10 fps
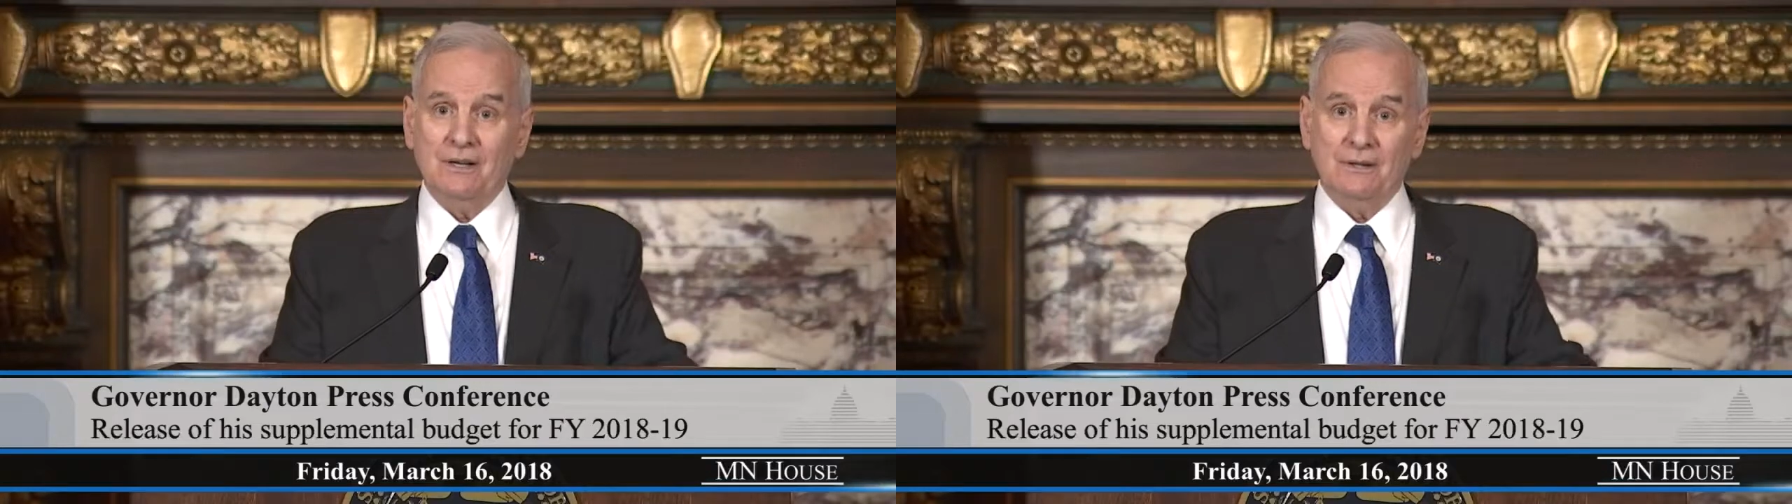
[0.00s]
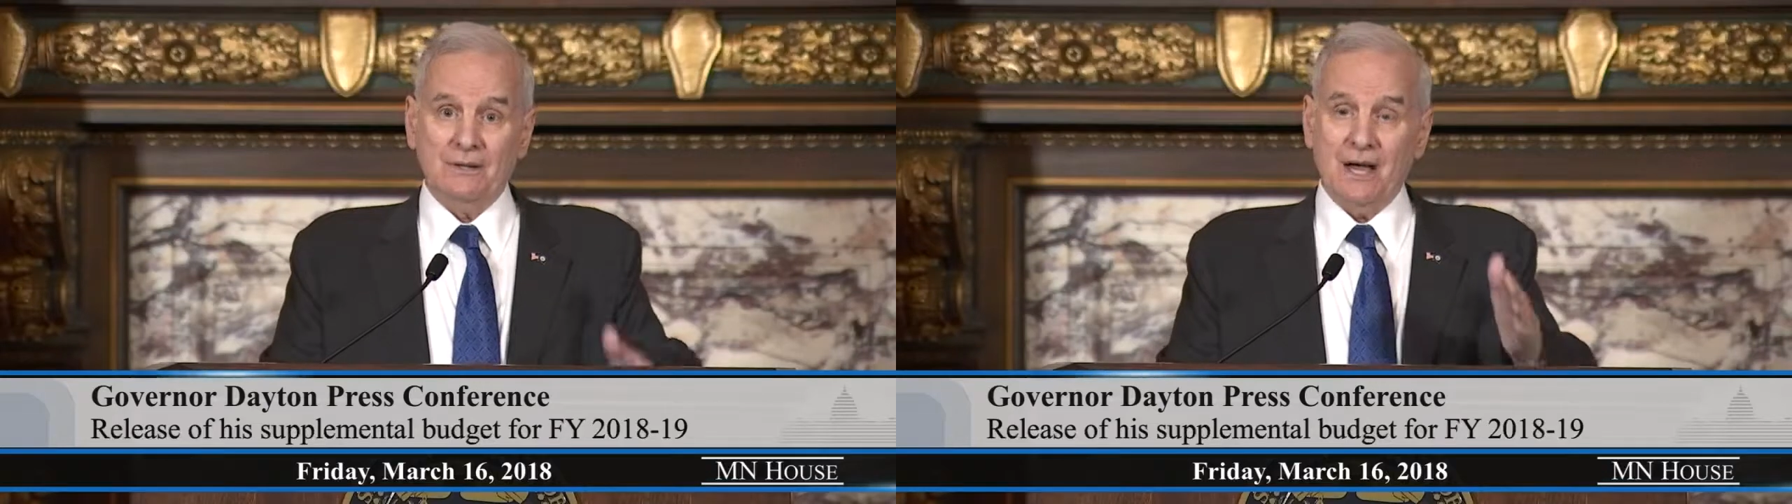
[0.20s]

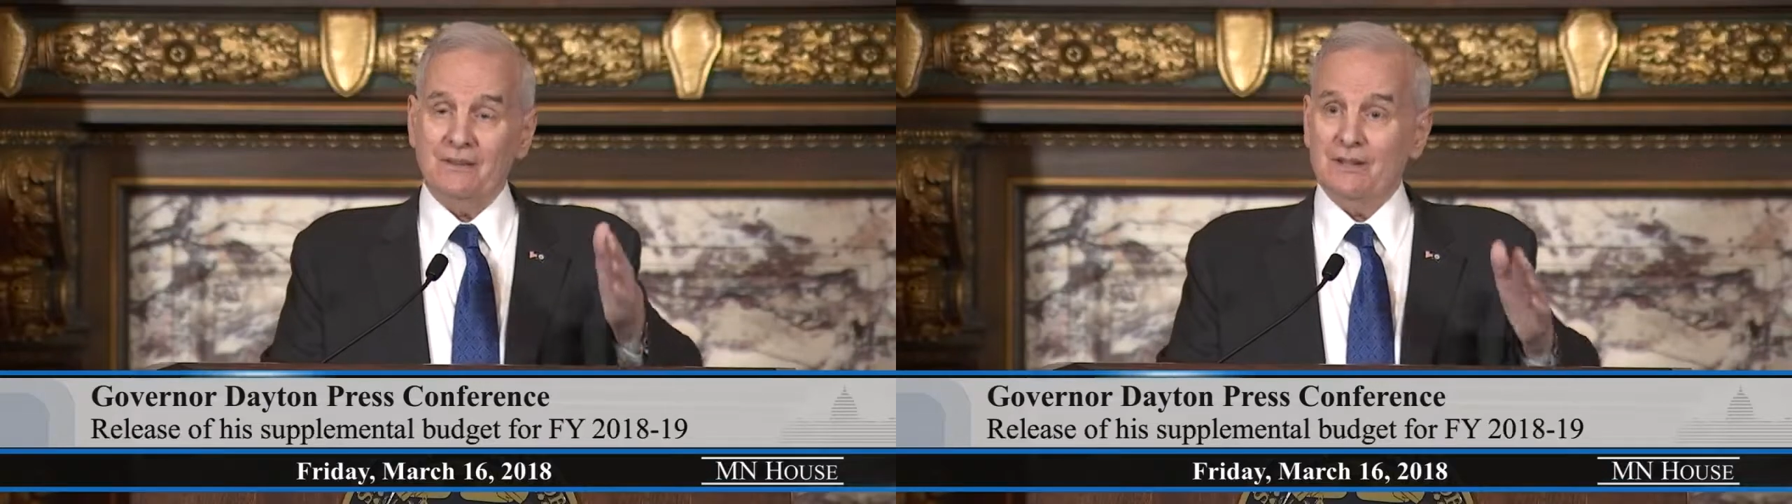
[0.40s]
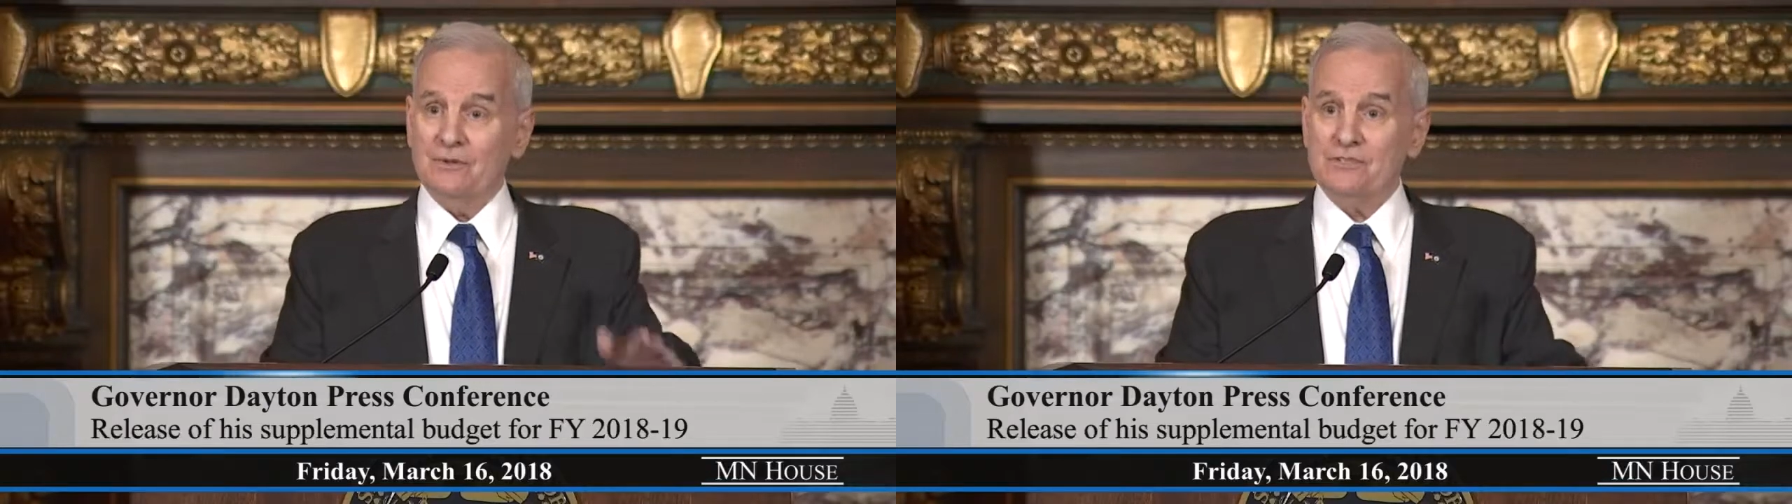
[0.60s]
How
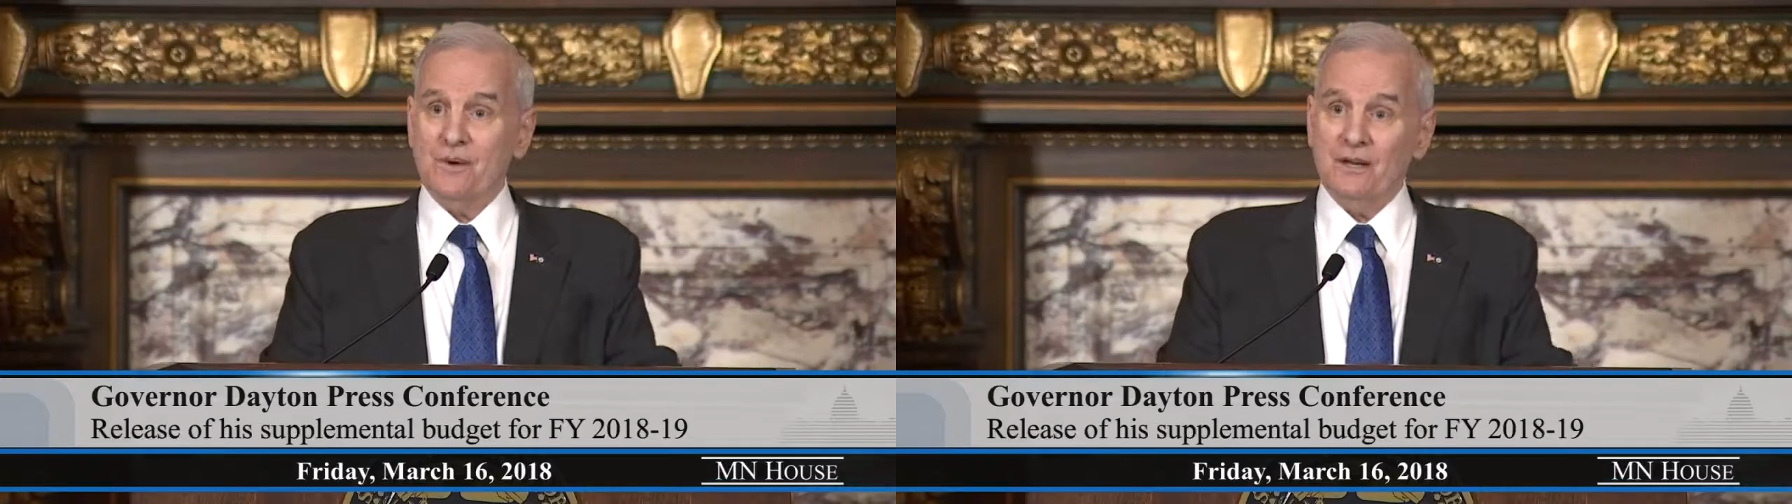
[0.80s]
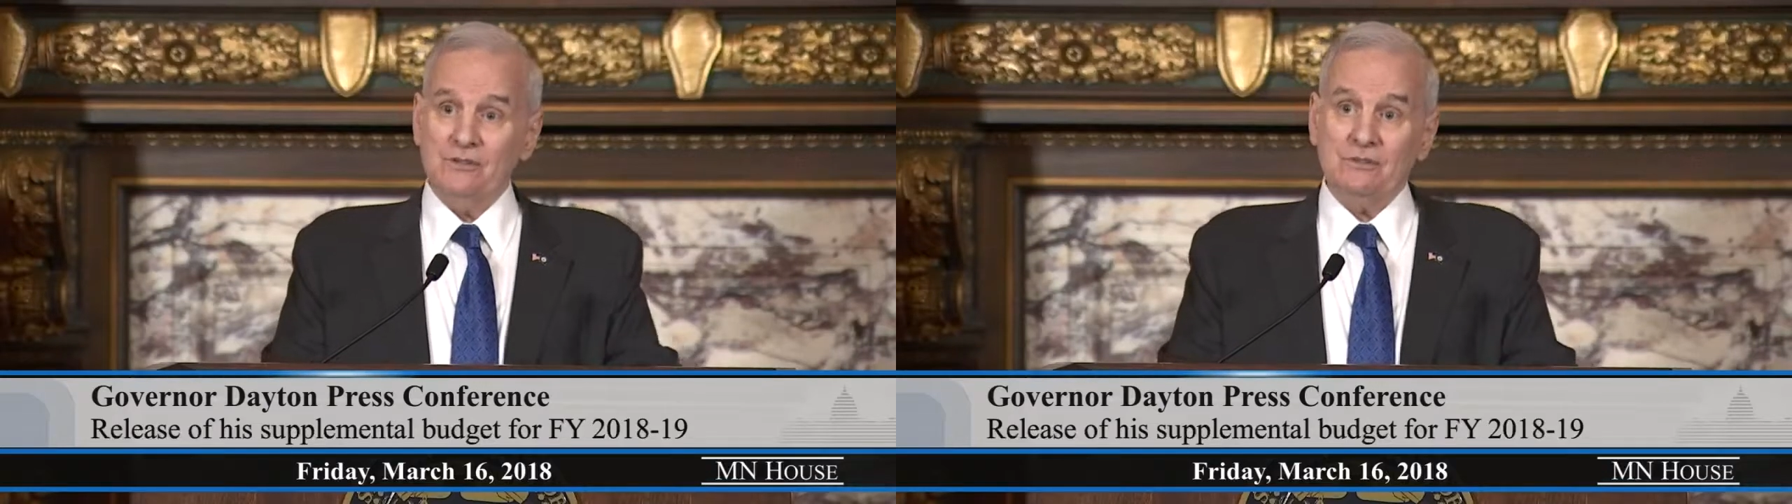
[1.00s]
they
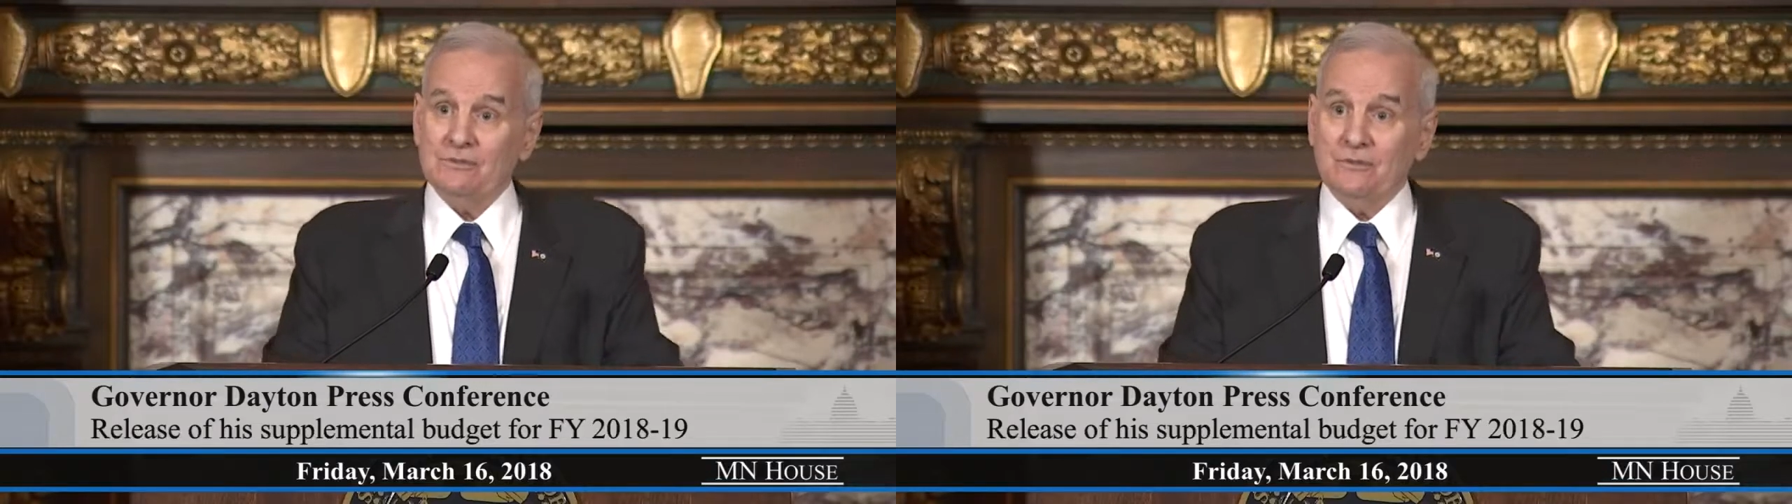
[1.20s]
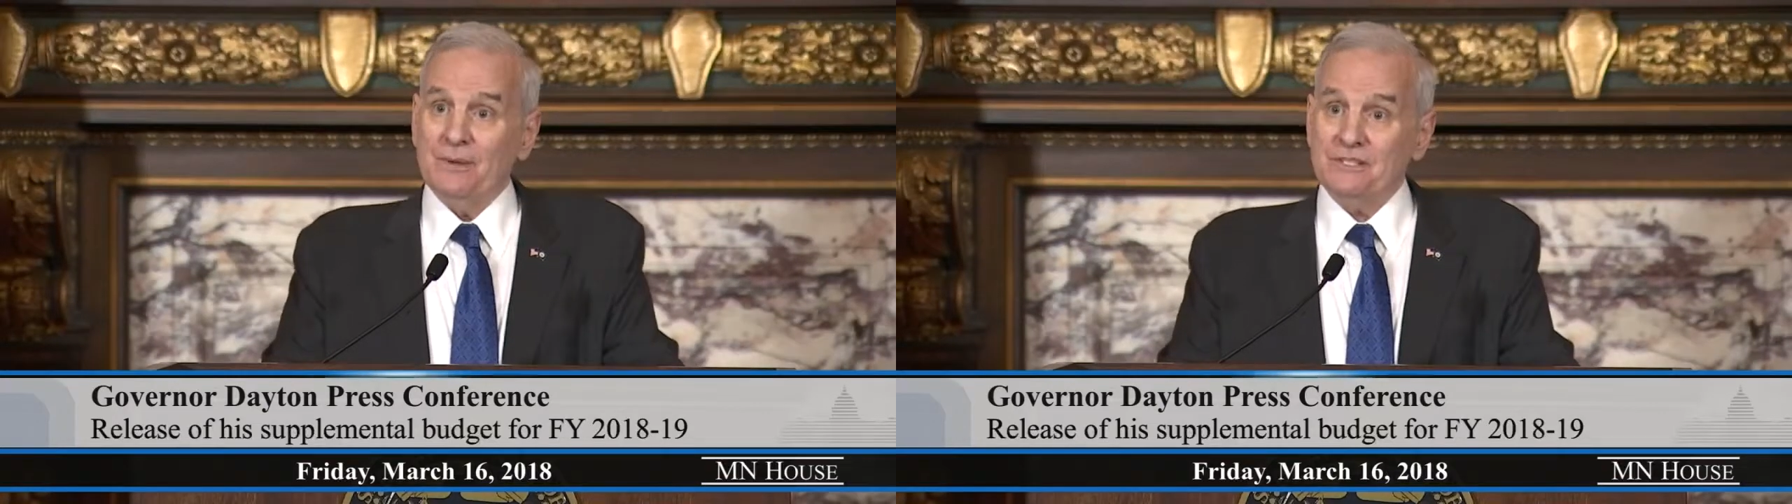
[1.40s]
respond to it
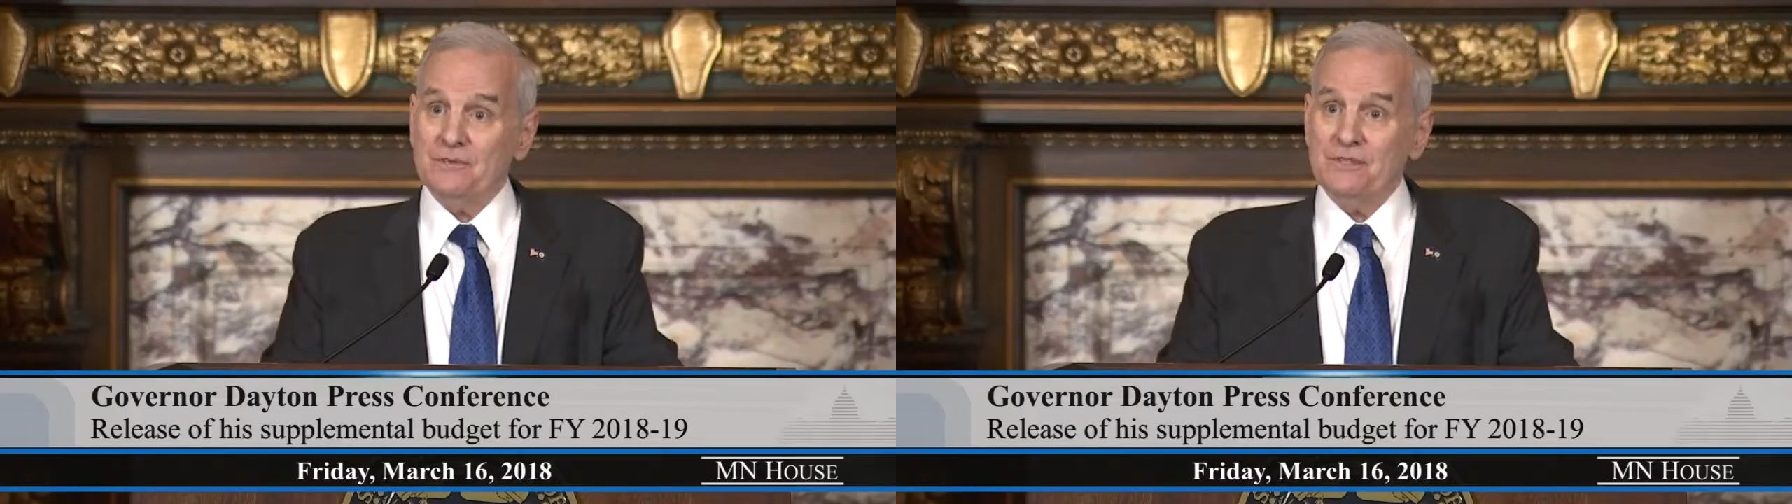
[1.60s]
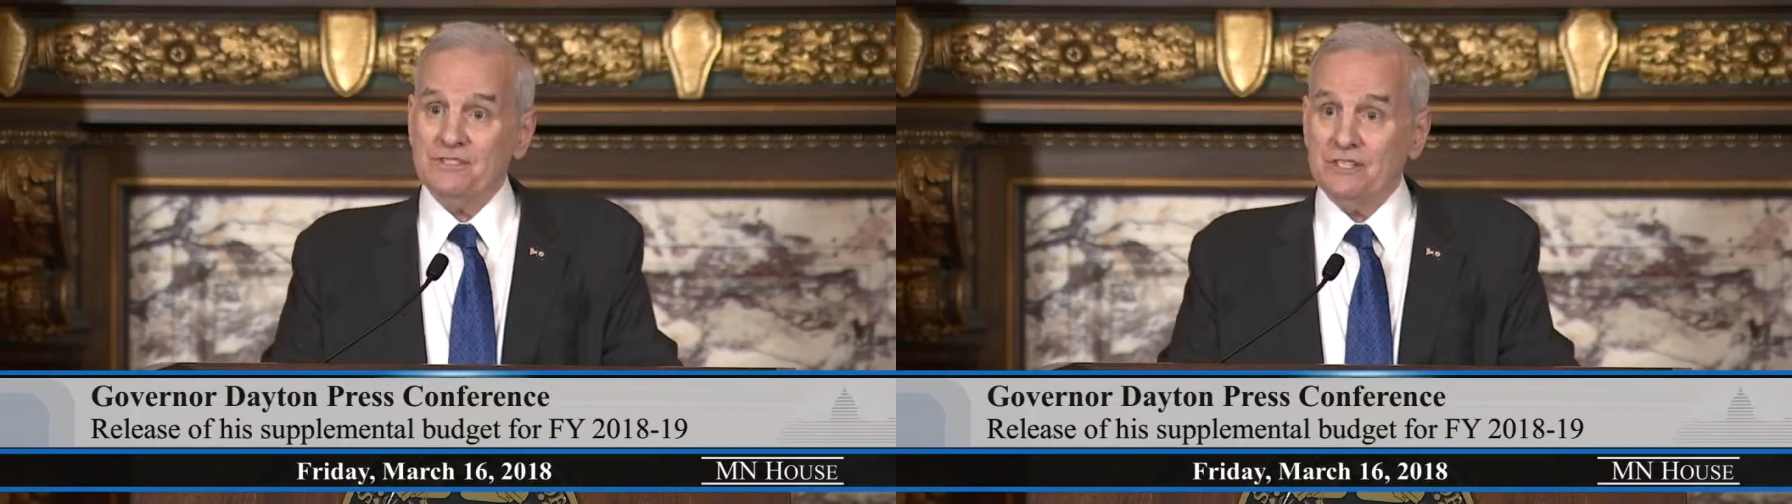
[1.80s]
remains to
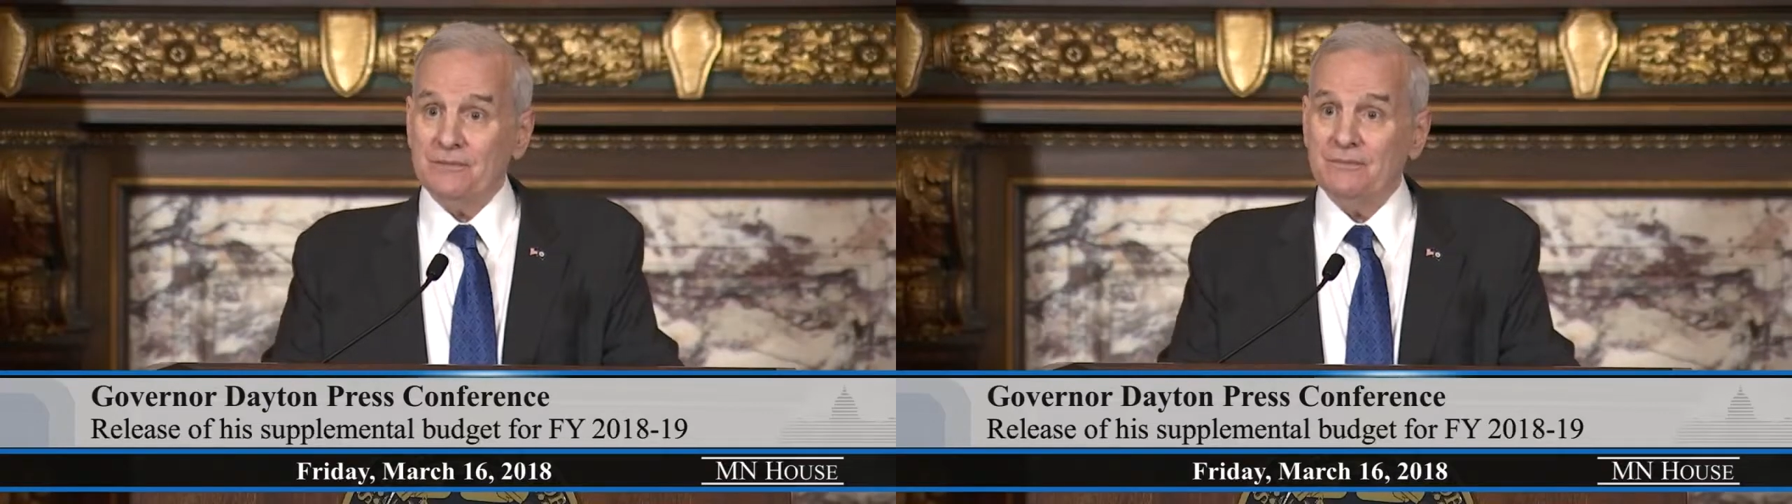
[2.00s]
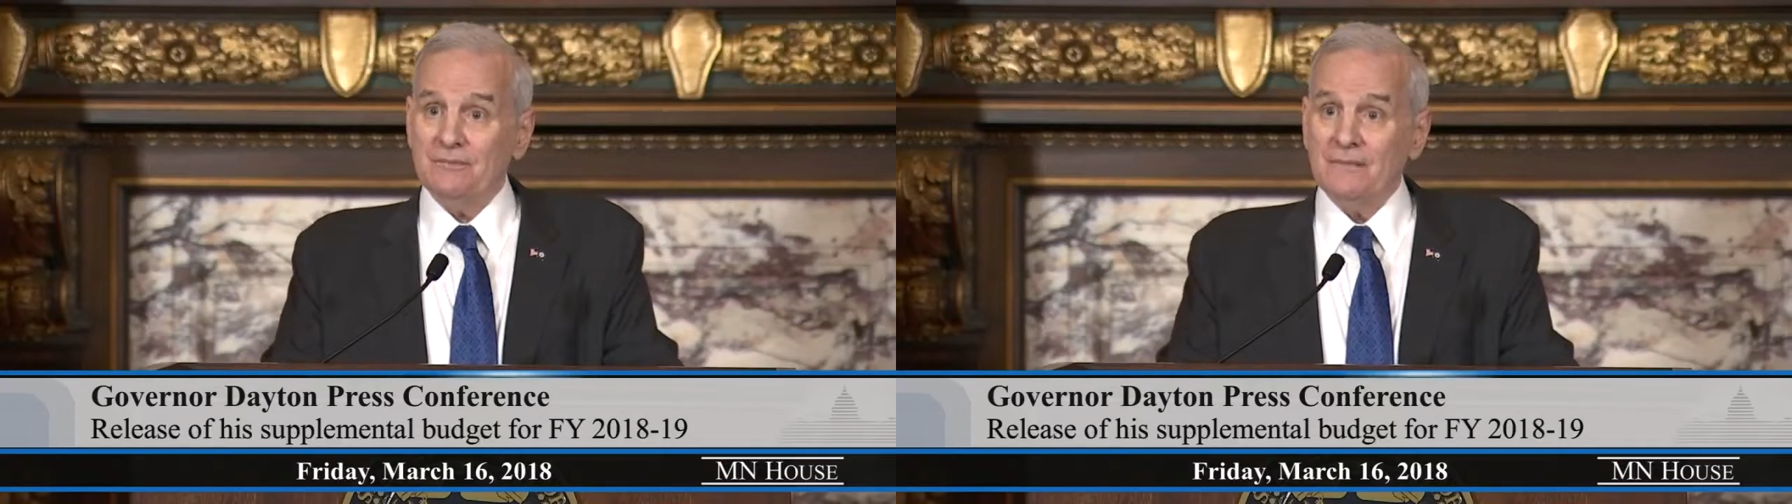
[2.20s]
be seen.